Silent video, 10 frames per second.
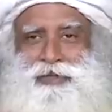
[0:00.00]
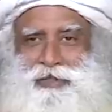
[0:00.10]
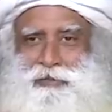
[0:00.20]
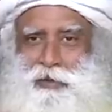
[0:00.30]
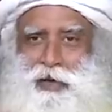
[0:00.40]

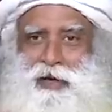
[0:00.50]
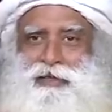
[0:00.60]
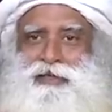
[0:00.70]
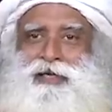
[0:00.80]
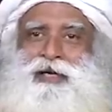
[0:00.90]
it's
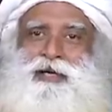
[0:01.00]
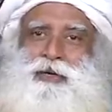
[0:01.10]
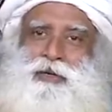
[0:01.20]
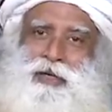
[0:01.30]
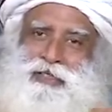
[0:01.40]
blocked,
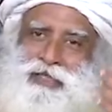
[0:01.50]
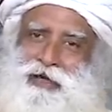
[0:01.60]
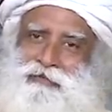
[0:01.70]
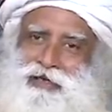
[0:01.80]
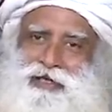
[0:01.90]
you're not
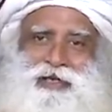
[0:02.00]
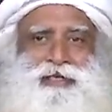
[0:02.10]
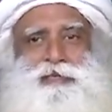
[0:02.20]
traveling, it is